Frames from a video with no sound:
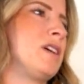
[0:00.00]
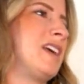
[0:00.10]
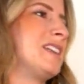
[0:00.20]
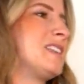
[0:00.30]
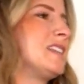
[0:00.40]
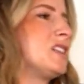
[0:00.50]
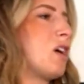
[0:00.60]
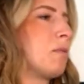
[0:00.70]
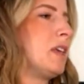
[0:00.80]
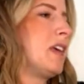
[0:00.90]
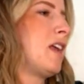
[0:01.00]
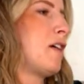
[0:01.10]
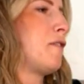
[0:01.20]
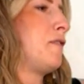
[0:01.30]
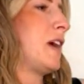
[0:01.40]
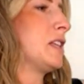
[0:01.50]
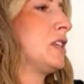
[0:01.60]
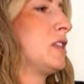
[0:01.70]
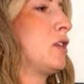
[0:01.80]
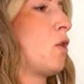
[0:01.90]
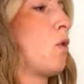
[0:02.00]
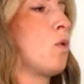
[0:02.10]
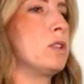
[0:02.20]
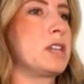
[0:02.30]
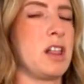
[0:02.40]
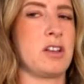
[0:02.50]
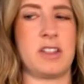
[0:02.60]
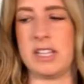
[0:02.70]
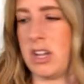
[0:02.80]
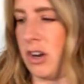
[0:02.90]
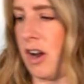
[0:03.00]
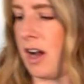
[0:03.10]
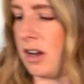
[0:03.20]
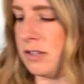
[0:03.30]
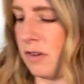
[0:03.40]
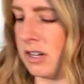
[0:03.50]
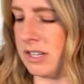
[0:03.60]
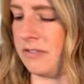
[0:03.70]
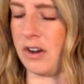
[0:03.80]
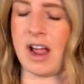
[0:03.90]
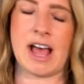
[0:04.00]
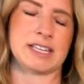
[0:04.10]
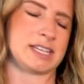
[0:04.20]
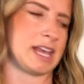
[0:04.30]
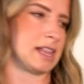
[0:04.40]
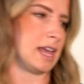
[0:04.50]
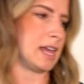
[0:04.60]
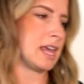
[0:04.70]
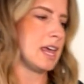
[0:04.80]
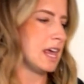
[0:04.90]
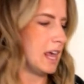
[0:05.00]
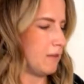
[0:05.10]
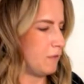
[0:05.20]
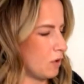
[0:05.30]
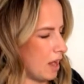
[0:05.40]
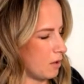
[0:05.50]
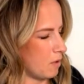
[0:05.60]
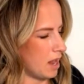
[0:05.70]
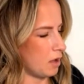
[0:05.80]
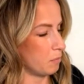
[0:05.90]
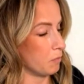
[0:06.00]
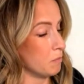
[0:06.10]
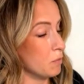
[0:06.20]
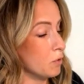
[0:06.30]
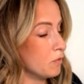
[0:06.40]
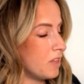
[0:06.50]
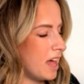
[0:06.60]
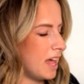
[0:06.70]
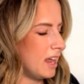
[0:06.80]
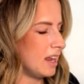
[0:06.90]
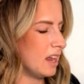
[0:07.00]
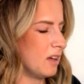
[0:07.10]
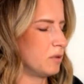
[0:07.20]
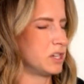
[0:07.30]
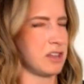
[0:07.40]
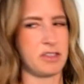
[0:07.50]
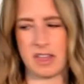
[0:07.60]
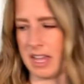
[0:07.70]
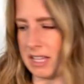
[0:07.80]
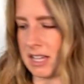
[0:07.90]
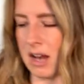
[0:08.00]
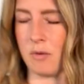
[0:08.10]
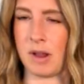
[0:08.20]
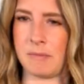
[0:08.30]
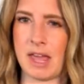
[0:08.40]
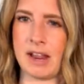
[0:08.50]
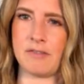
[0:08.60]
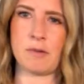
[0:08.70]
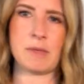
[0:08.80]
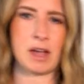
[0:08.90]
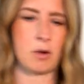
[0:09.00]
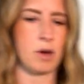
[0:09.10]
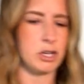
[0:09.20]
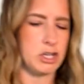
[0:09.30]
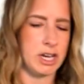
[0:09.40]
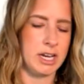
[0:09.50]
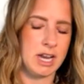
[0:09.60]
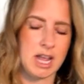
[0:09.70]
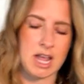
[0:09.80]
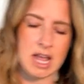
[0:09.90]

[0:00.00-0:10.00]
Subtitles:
It's not really going to affect the old color that's on your hair as far as if you're asking, like, if you kind of want to help remove that, which I think is kind of what I'm getting from that question.